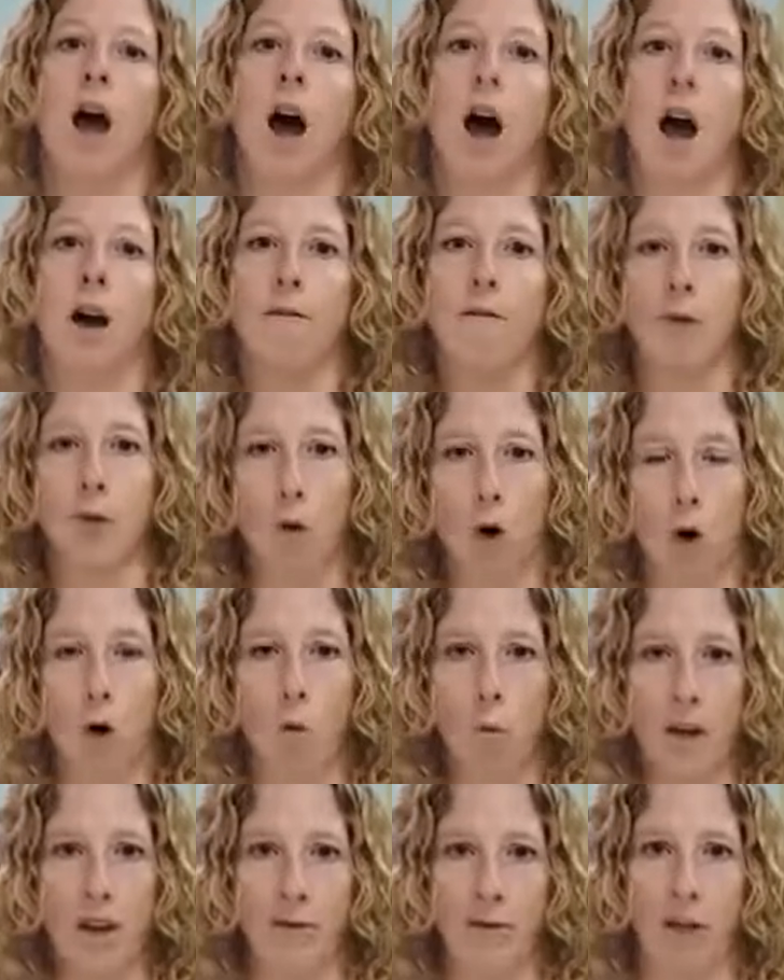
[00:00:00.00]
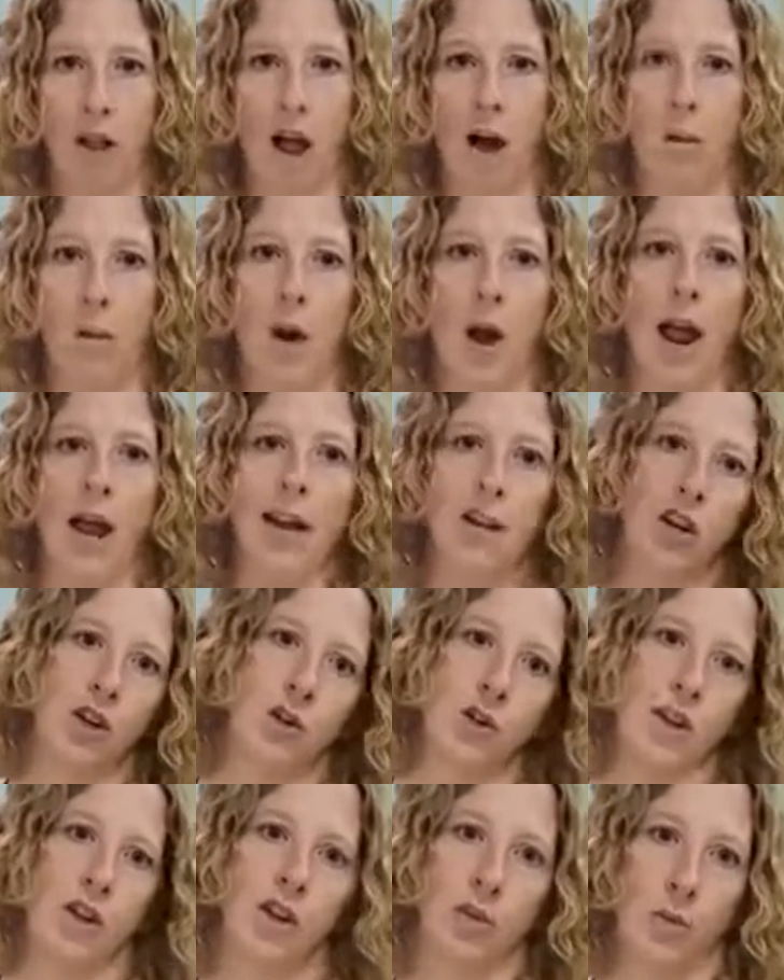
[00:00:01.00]
of the whole wheat flour and
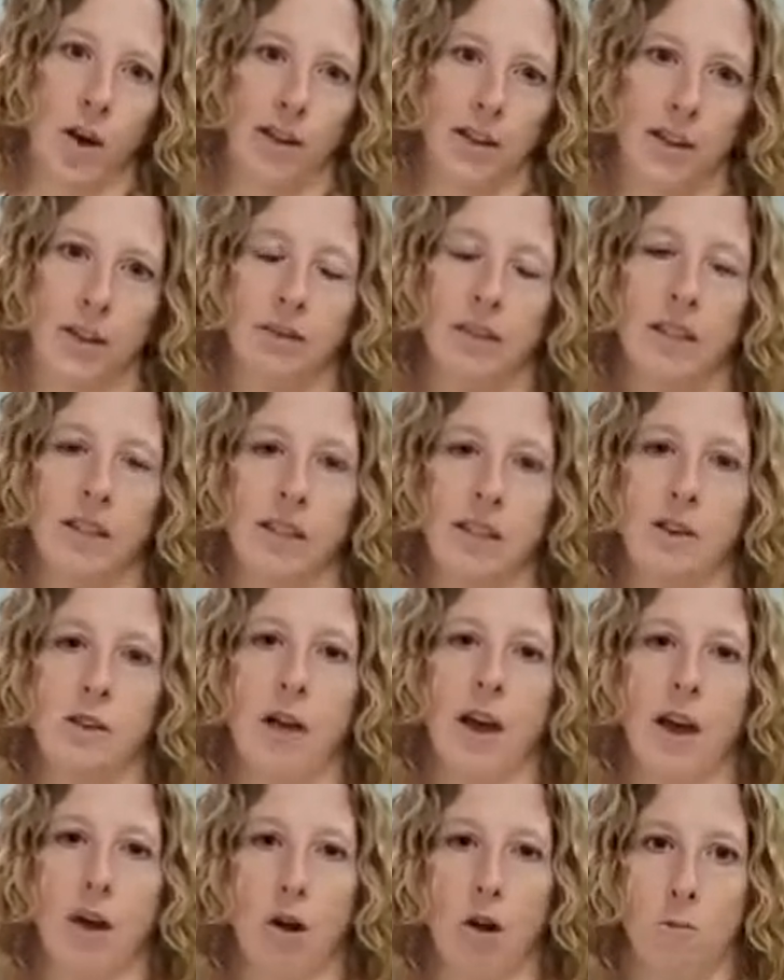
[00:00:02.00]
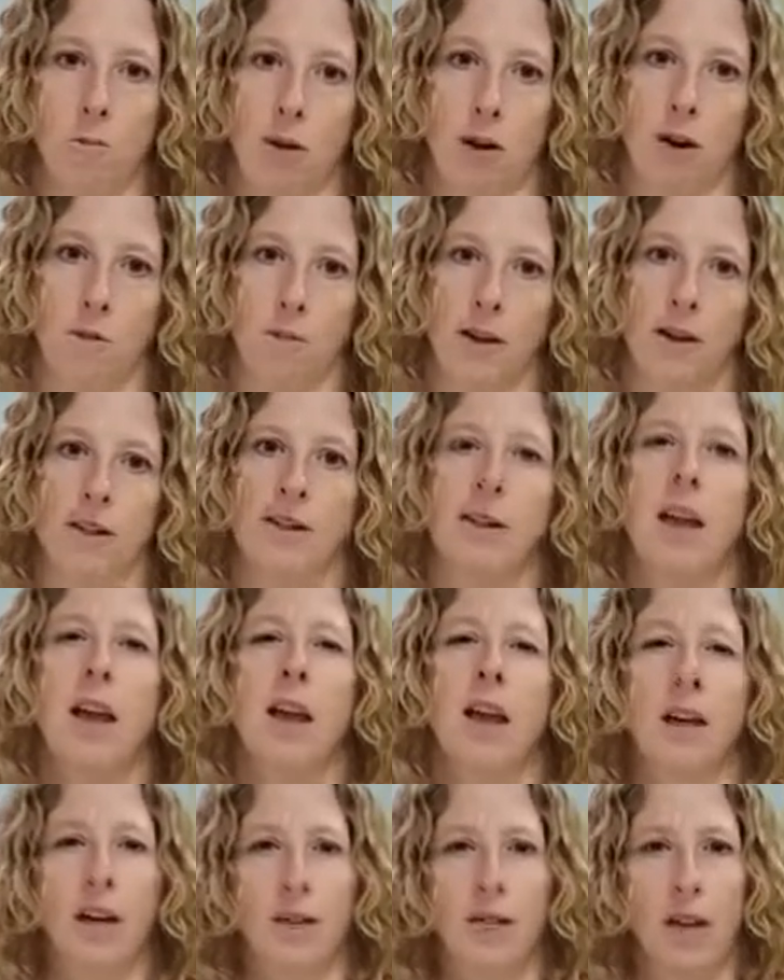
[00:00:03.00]
using the rest of it still at all-purpose.
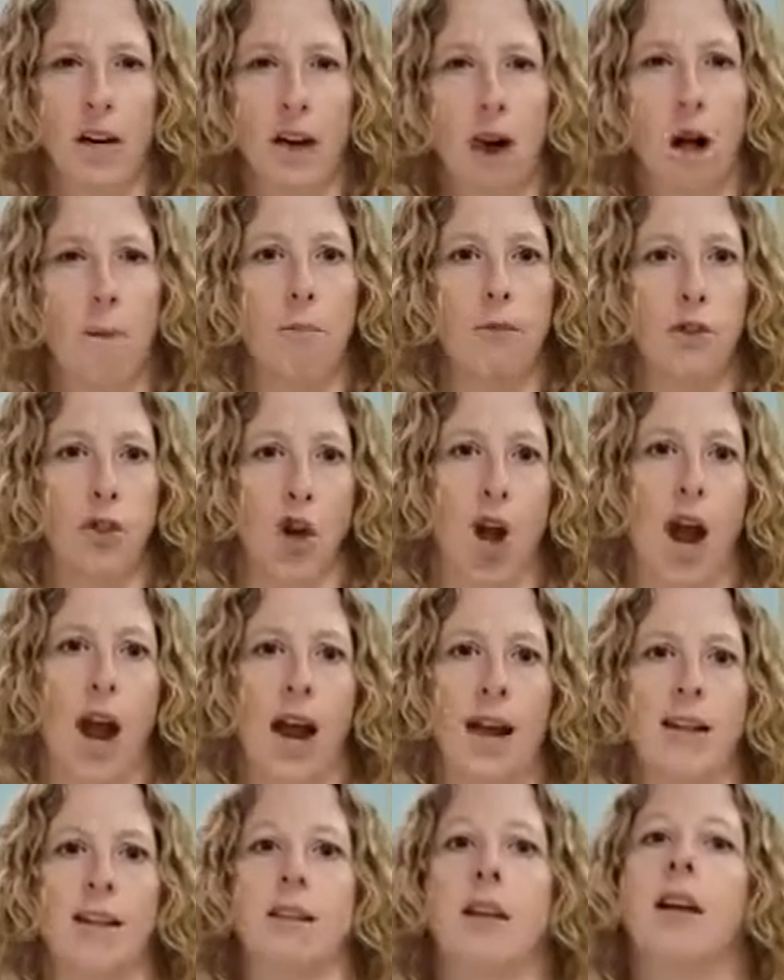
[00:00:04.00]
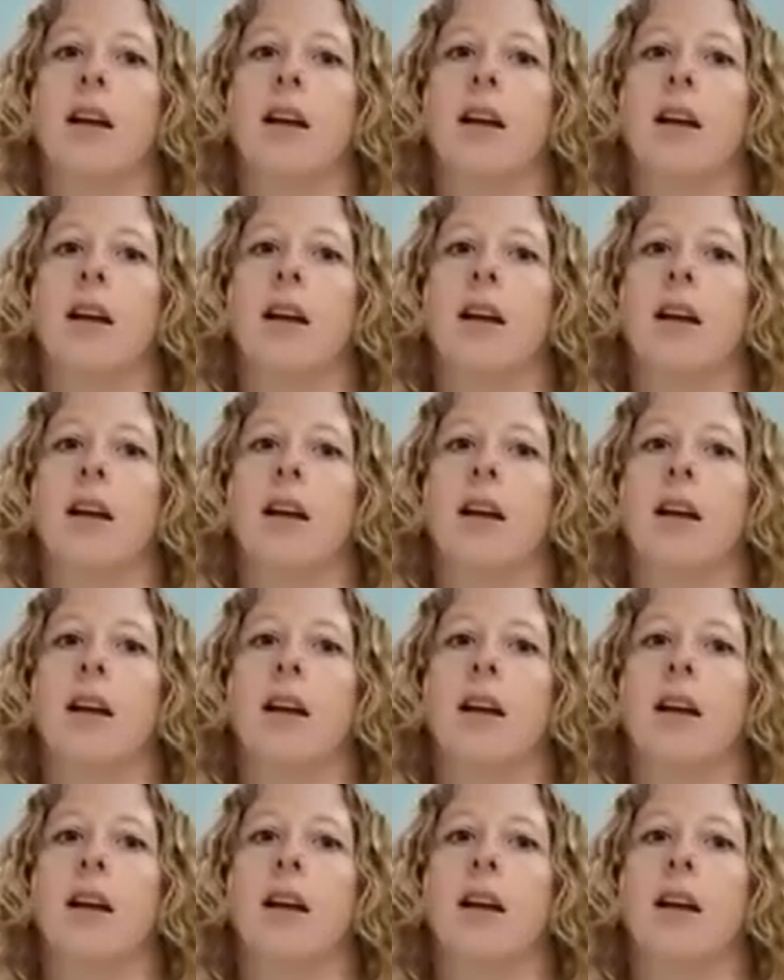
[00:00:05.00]
Give it a couple tries,